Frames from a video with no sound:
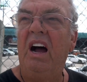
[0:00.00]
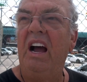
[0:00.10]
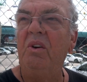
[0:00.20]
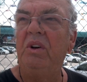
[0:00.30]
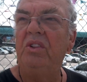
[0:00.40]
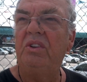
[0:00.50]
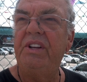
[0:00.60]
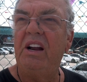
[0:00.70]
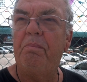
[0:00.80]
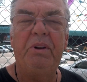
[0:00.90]
I will look
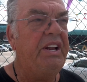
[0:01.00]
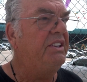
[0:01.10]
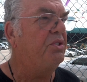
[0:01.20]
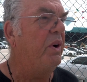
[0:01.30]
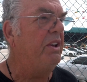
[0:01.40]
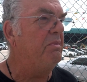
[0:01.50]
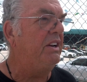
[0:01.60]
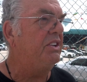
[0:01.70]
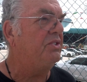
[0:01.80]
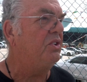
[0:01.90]
that up. It takes 20
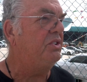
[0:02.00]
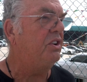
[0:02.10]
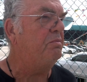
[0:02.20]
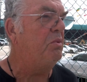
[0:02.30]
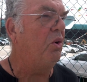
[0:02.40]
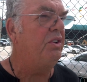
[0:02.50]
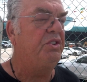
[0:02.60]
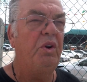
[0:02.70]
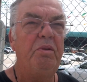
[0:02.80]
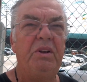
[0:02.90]
minutes, so it took me more than
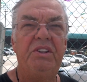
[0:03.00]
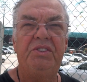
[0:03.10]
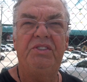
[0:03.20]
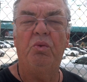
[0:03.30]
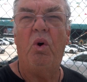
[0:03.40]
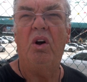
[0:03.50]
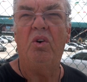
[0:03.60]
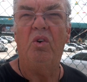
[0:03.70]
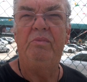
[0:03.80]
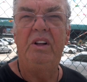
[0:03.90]
20 minutes just to walk
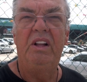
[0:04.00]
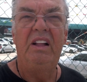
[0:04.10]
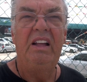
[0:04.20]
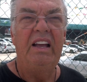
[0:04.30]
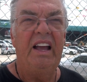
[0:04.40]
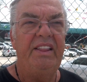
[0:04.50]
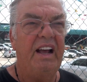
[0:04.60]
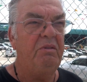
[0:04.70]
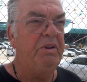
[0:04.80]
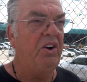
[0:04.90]
home, and
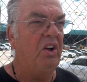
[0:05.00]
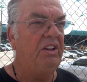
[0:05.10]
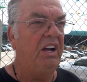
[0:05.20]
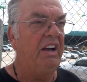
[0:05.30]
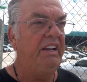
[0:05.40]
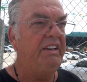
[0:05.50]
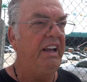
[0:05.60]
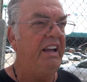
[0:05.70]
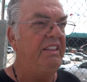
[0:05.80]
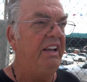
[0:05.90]
that'll be online.
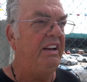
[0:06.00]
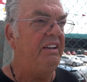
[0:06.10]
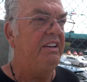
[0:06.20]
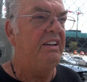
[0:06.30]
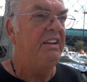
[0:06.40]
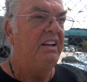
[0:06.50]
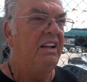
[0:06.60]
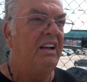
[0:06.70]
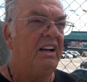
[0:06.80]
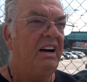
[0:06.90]
And
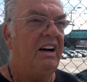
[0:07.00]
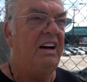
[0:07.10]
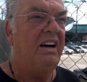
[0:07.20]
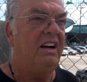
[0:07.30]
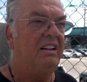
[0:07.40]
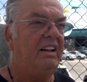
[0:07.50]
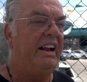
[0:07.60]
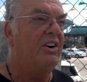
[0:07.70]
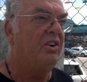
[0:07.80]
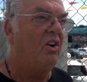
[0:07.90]
then
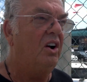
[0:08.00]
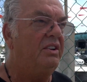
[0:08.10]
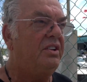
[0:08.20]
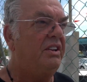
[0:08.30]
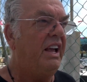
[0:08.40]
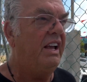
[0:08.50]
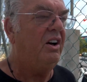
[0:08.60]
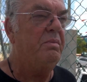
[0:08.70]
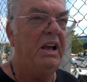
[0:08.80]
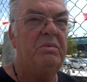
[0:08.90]
later on today,
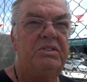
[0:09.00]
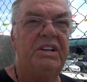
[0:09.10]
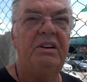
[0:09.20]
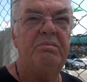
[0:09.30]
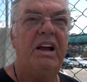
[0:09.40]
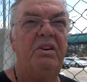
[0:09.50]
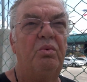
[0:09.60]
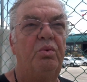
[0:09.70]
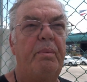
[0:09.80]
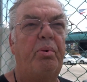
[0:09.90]
I'll be able to get my
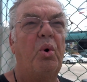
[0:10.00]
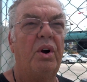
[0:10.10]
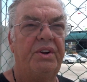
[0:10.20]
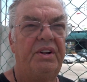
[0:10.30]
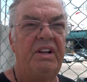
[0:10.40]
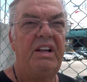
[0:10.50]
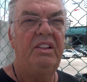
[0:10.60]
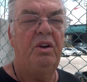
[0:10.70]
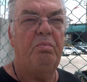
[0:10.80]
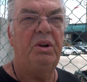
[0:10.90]
report.
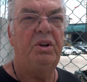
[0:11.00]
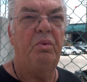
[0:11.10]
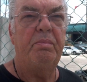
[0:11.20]
They'll put the